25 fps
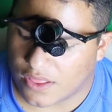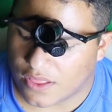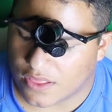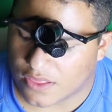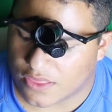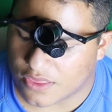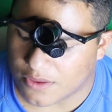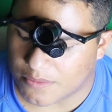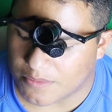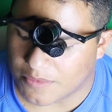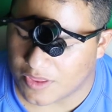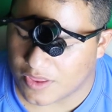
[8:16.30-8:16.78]

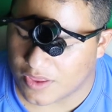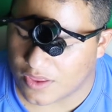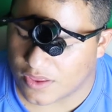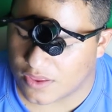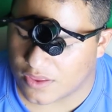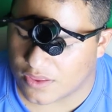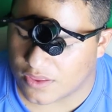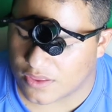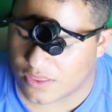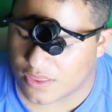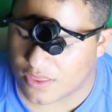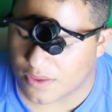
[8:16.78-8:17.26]
some of
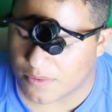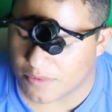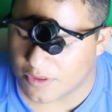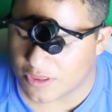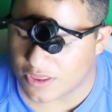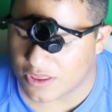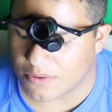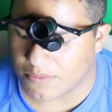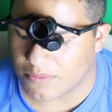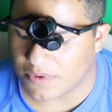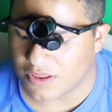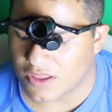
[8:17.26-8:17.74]

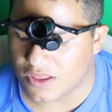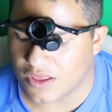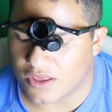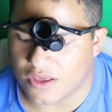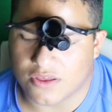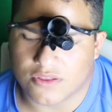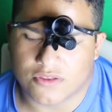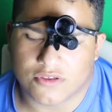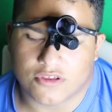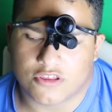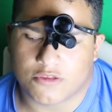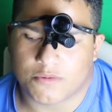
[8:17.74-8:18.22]
the
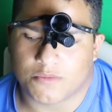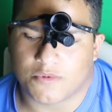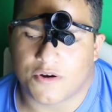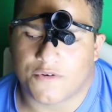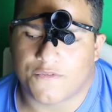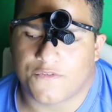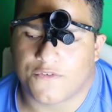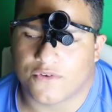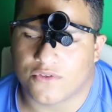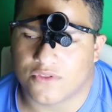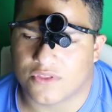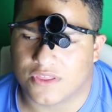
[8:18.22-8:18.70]
other
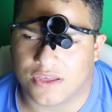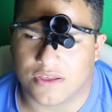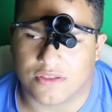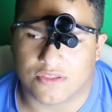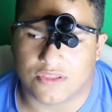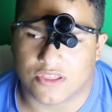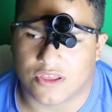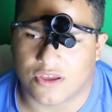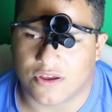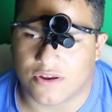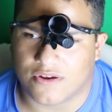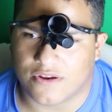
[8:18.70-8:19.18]
smartphones
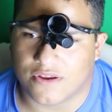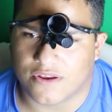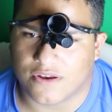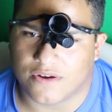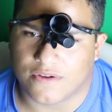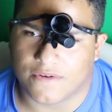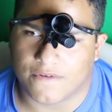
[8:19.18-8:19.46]
out there.